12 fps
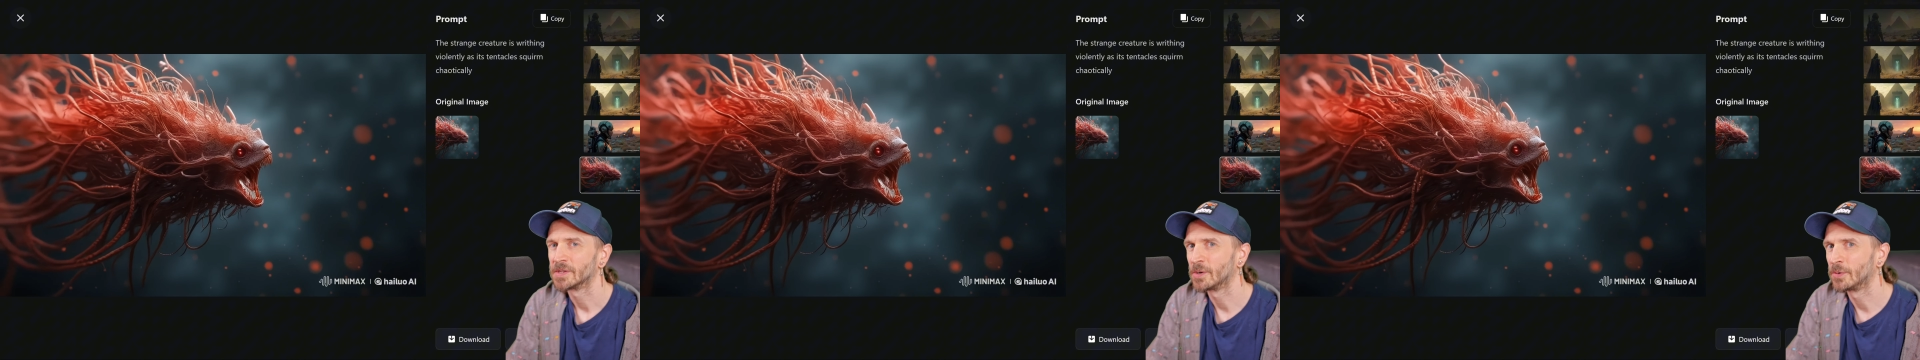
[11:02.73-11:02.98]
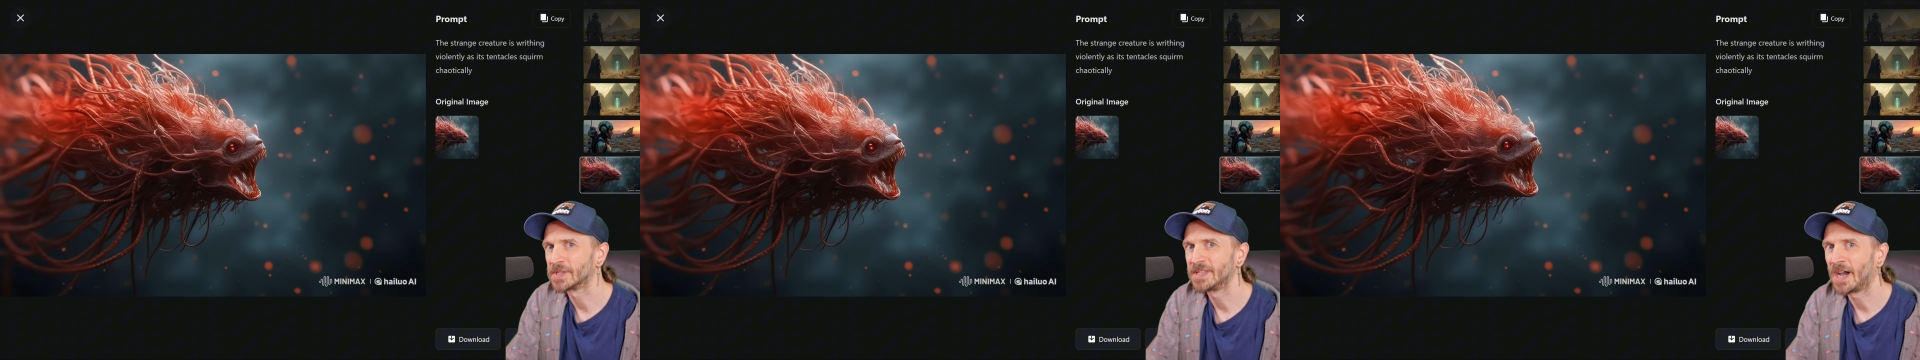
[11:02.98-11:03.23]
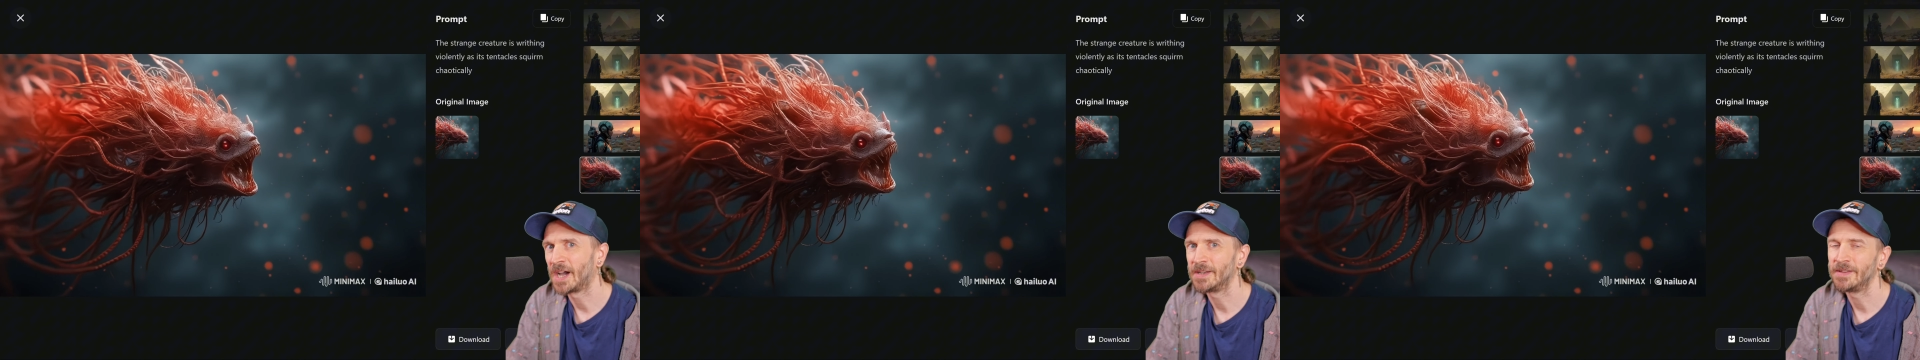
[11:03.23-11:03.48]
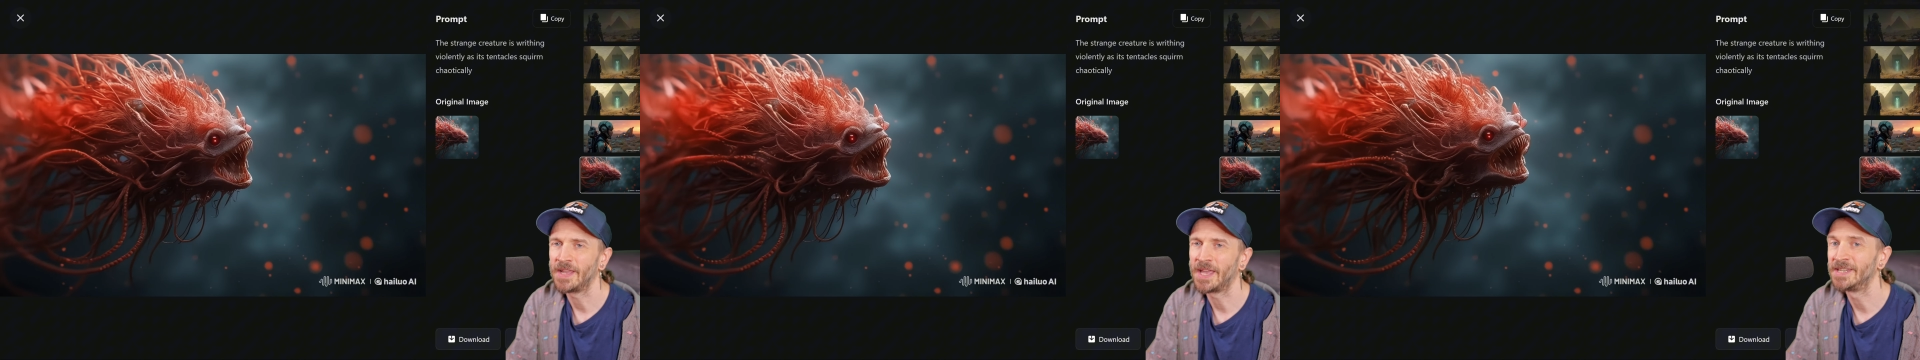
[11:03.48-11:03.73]
it's
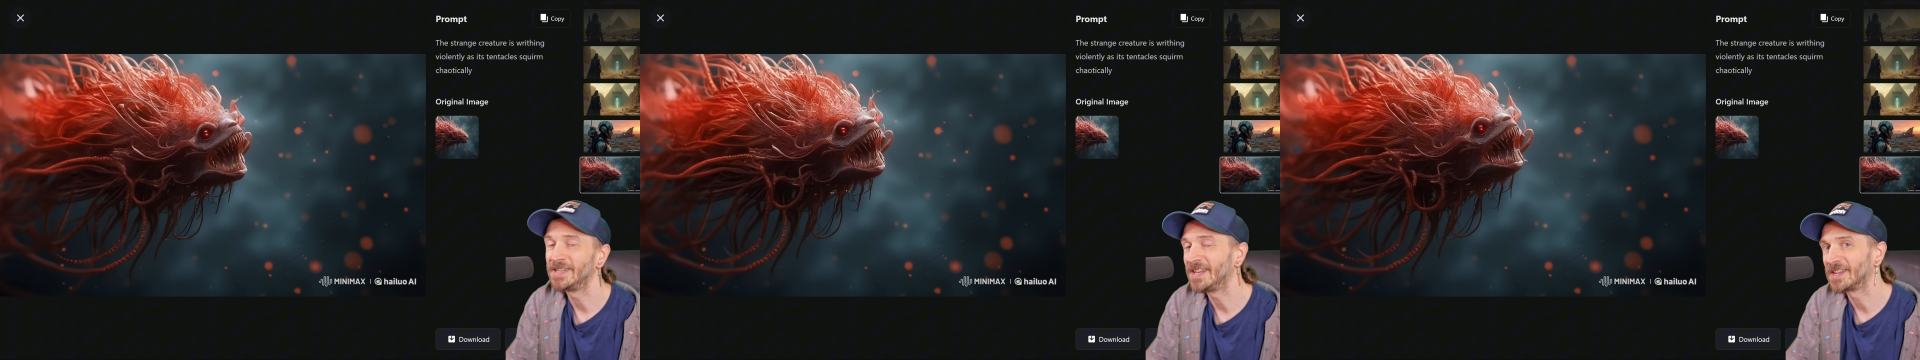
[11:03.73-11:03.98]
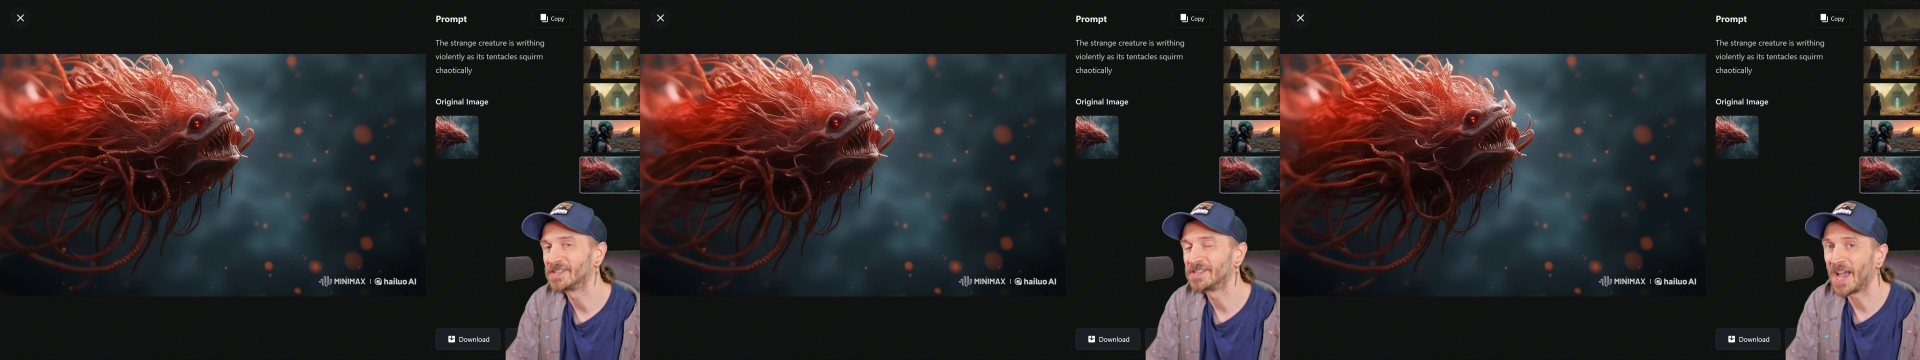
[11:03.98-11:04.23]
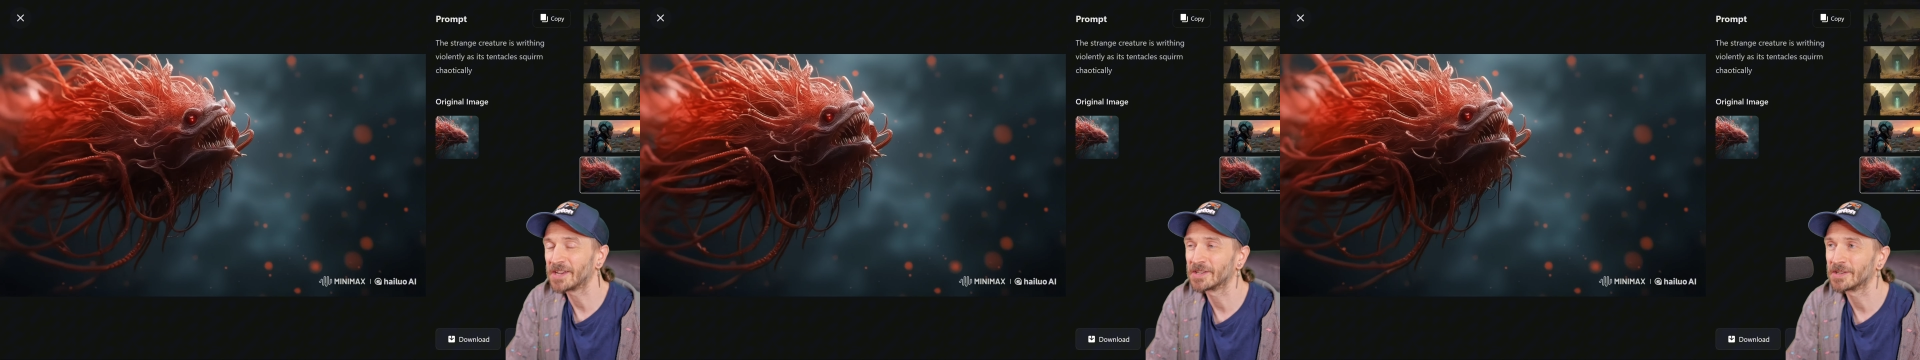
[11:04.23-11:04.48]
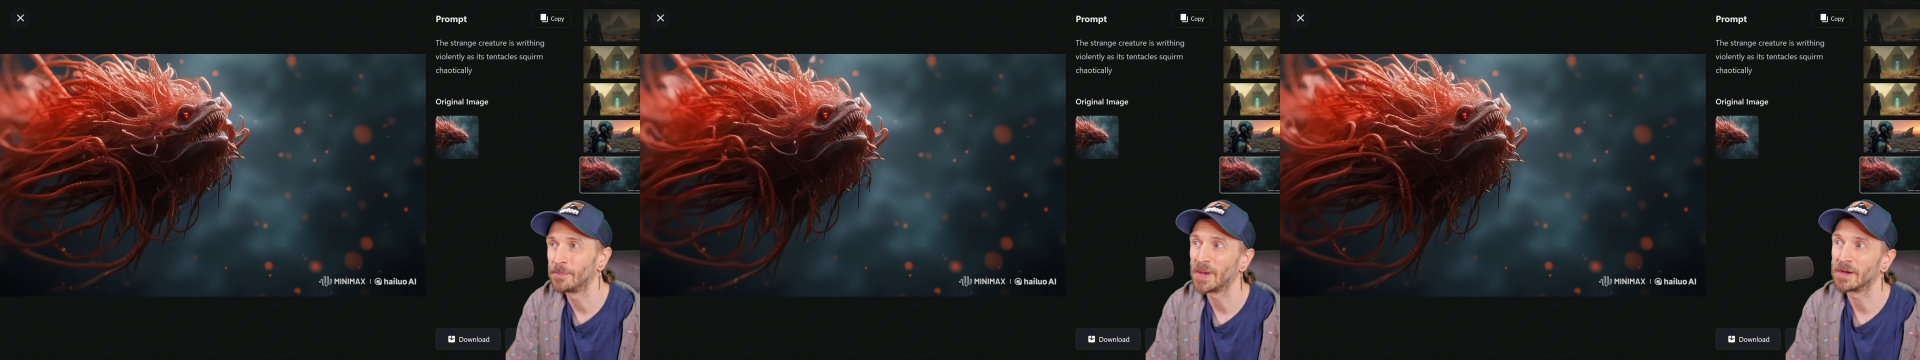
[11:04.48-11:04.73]
not an
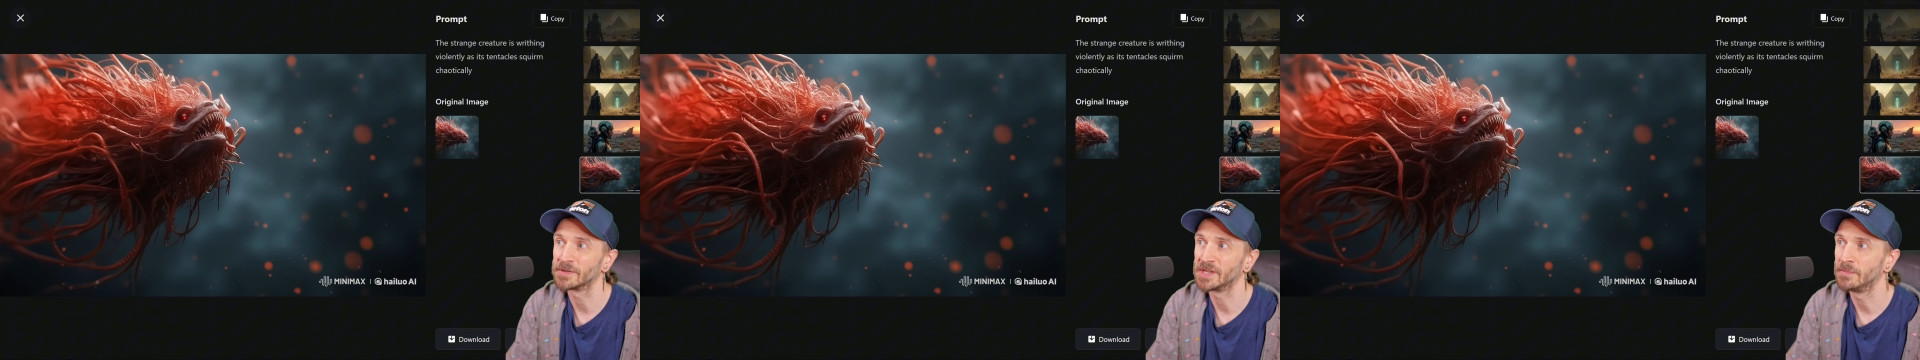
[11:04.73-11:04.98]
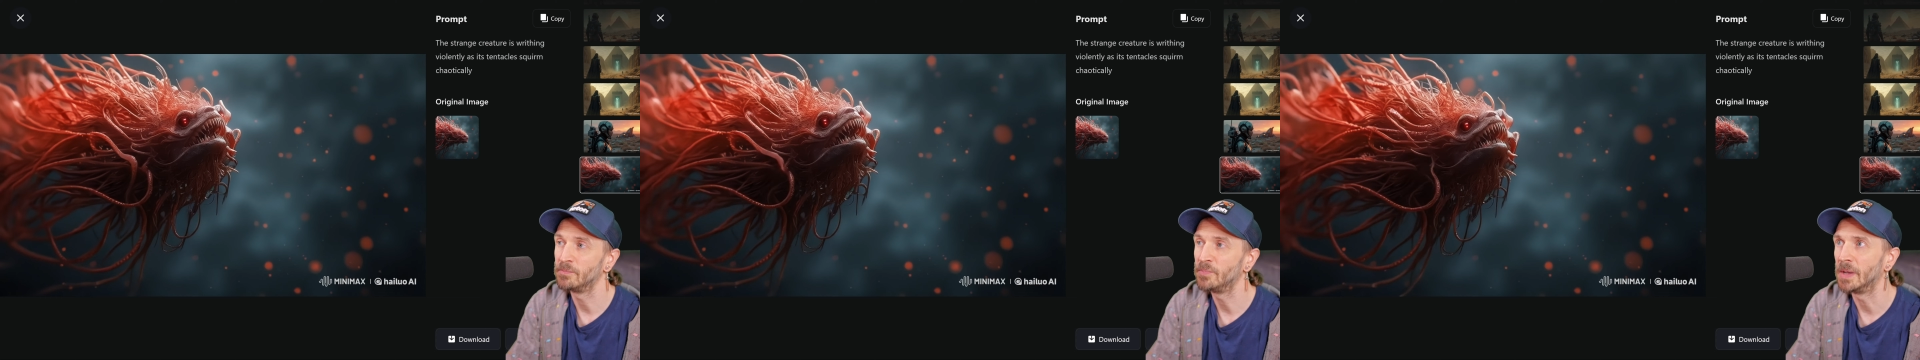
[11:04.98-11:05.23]
exact comparison,